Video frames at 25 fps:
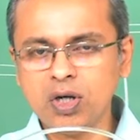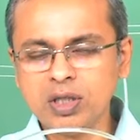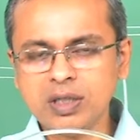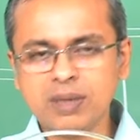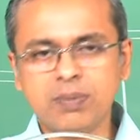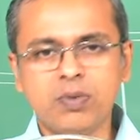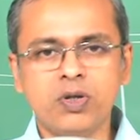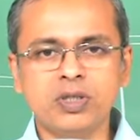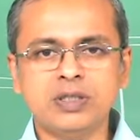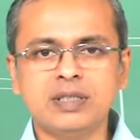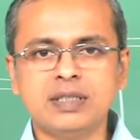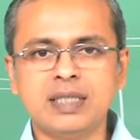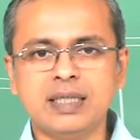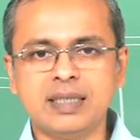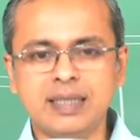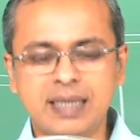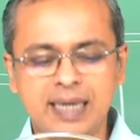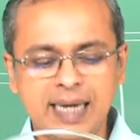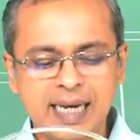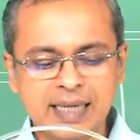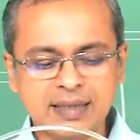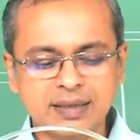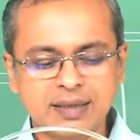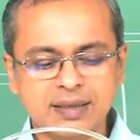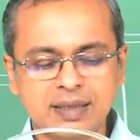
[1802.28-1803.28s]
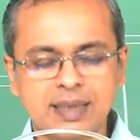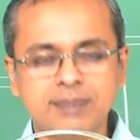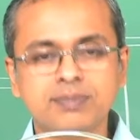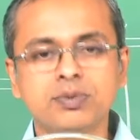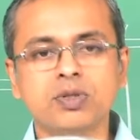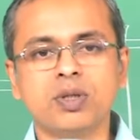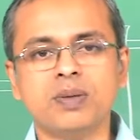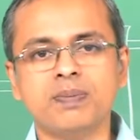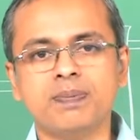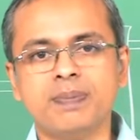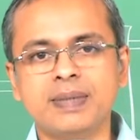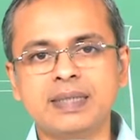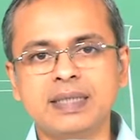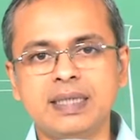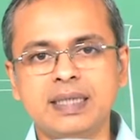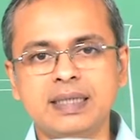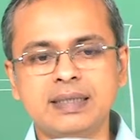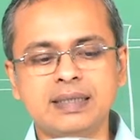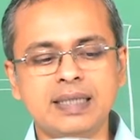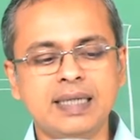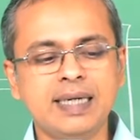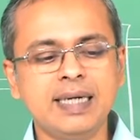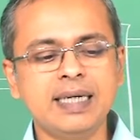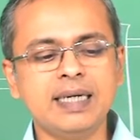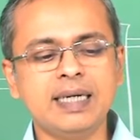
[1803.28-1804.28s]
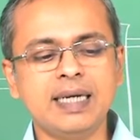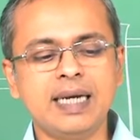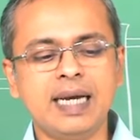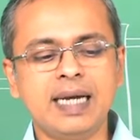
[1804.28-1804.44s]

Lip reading: the moisture in the gas is absorbed by the desiccant